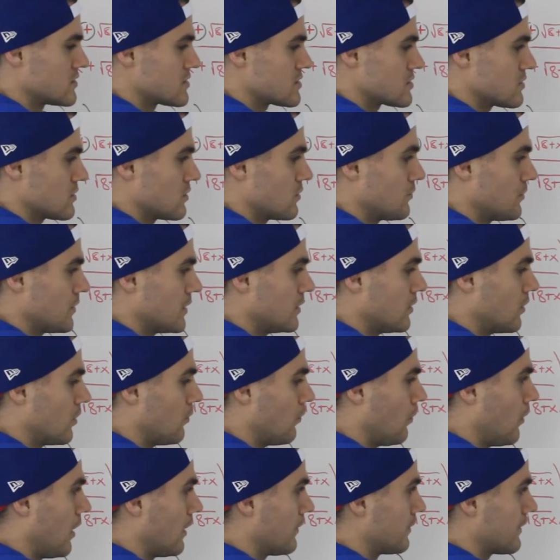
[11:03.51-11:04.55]
So we
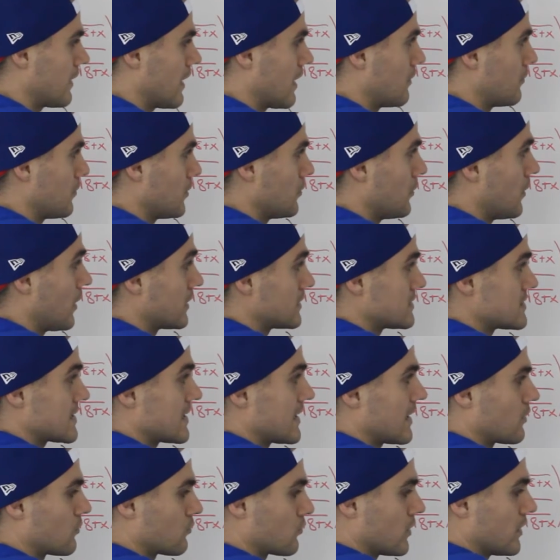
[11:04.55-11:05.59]
don't want that. We wanted to
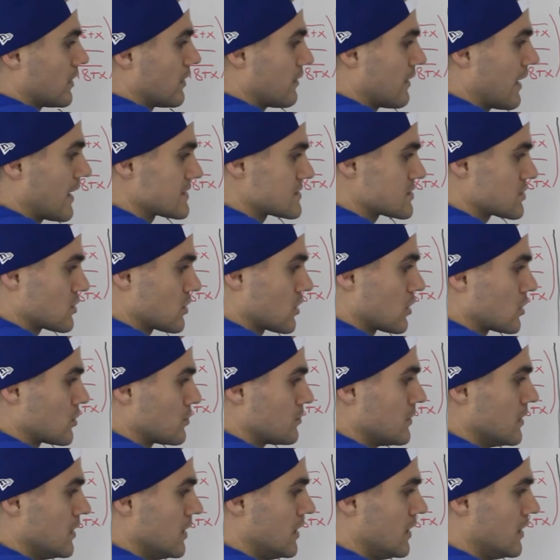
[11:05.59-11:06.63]
get rid of that
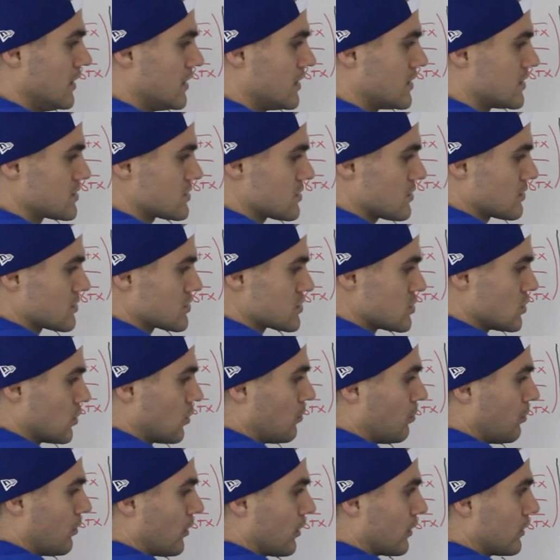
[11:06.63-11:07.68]
term, so there's
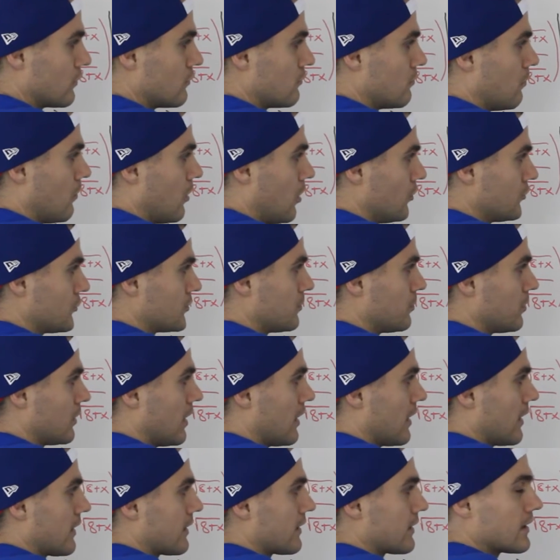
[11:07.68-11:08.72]
no point of
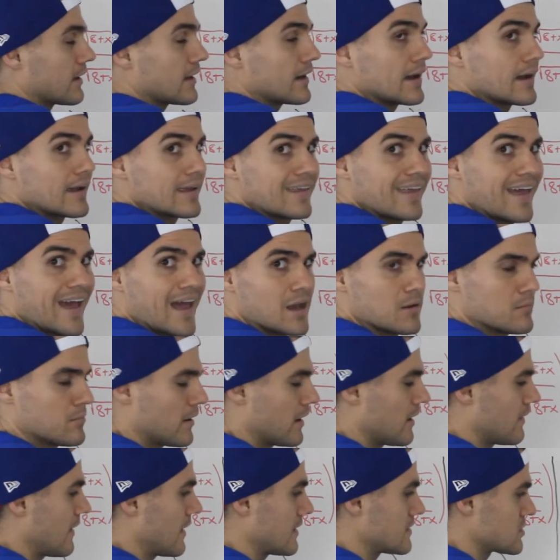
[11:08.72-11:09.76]
multiplying it again
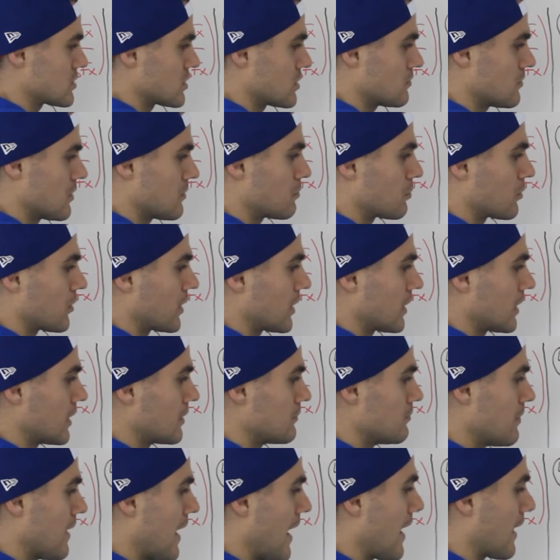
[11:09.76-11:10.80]
by that term and bringing
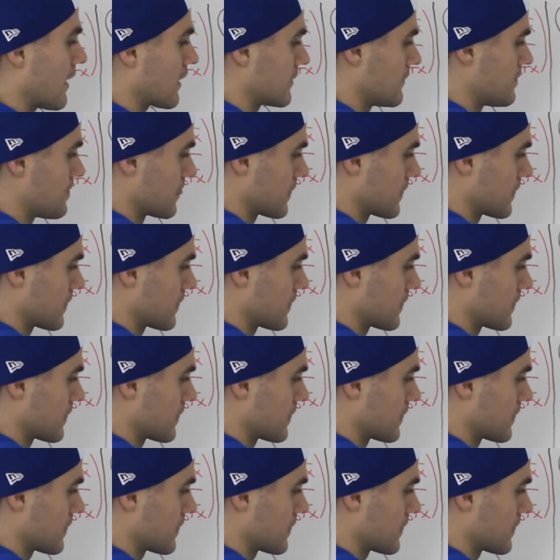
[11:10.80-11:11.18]
it back.